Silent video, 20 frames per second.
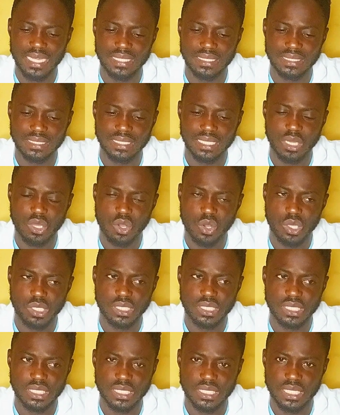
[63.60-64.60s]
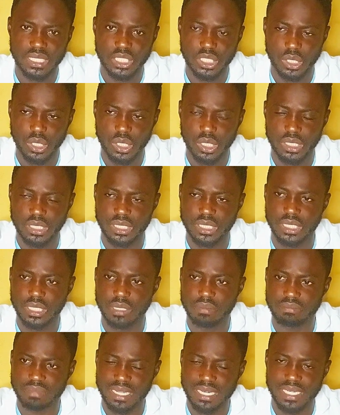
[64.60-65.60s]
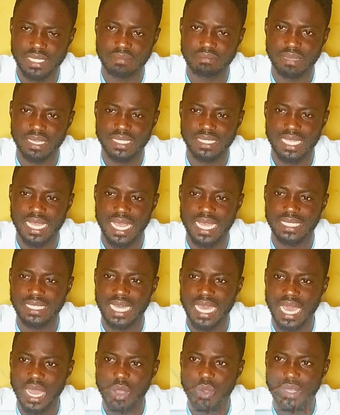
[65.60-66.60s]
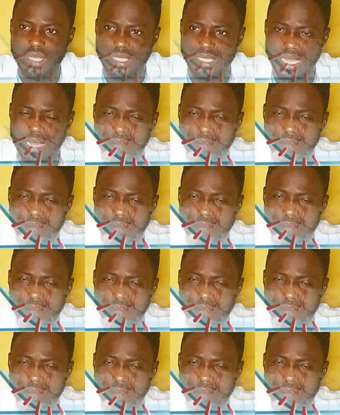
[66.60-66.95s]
and the causes, etiology, management, and how it